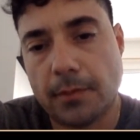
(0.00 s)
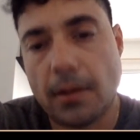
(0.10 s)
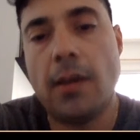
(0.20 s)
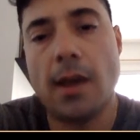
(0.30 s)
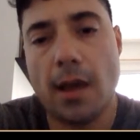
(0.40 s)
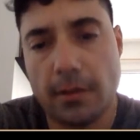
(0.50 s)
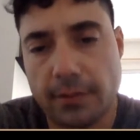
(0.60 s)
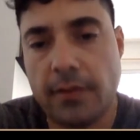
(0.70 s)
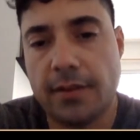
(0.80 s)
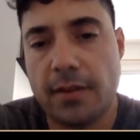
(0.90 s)

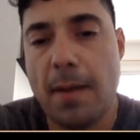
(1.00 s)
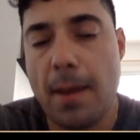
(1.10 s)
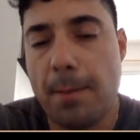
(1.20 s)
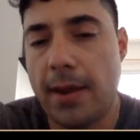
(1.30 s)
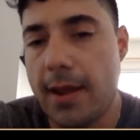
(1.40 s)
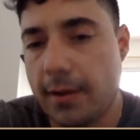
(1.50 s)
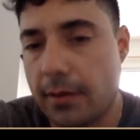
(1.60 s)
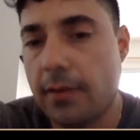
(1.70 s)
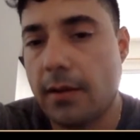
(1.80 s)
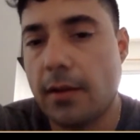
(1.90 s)
yes, this is my
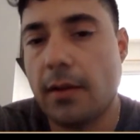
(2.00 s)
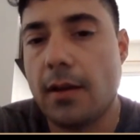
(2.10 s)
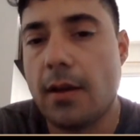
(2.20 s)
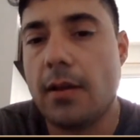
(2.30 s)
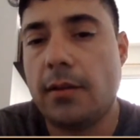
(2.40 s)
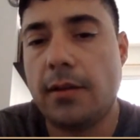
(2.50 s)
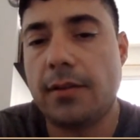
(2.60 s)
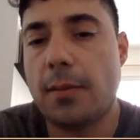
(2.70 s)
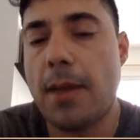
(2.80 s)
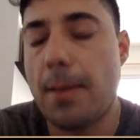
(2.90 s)
plan. This is
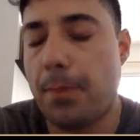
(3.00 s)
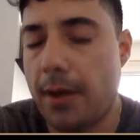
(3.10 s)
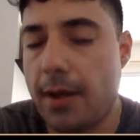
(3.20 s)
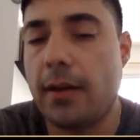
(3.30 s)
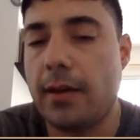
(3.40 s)
my plan.